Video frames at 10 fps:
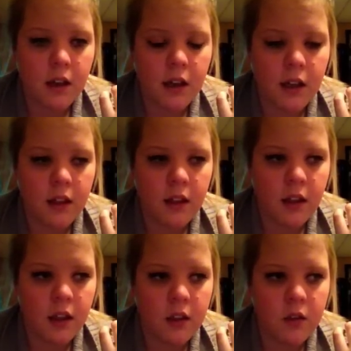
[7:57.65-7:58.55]
I think
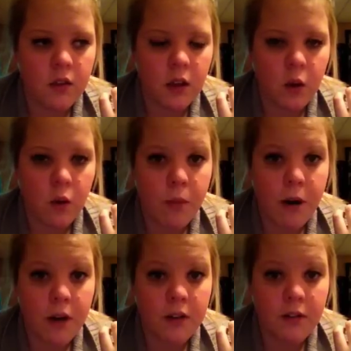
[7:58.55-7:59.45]
I used like a whole
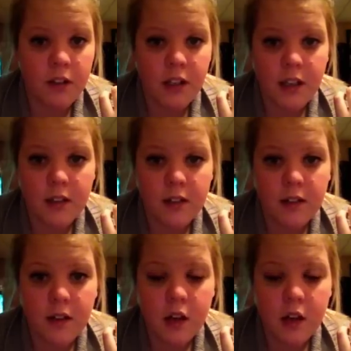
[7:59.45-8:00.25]
box of Kleenex